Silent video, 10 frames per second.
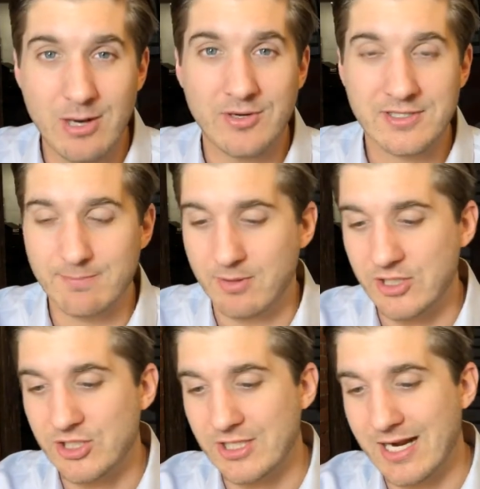bonus
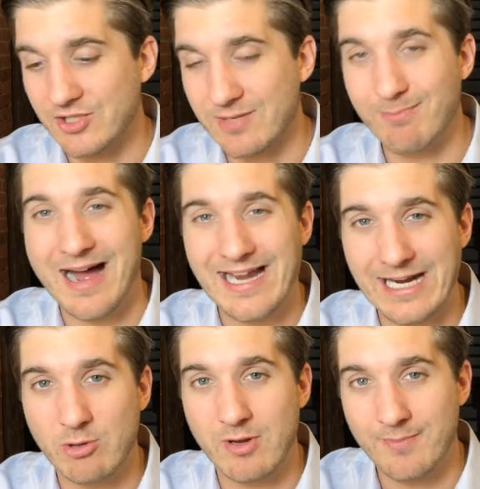depreciation, buying
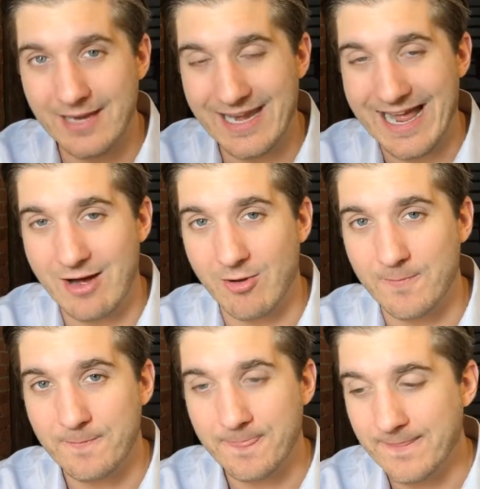equipment now,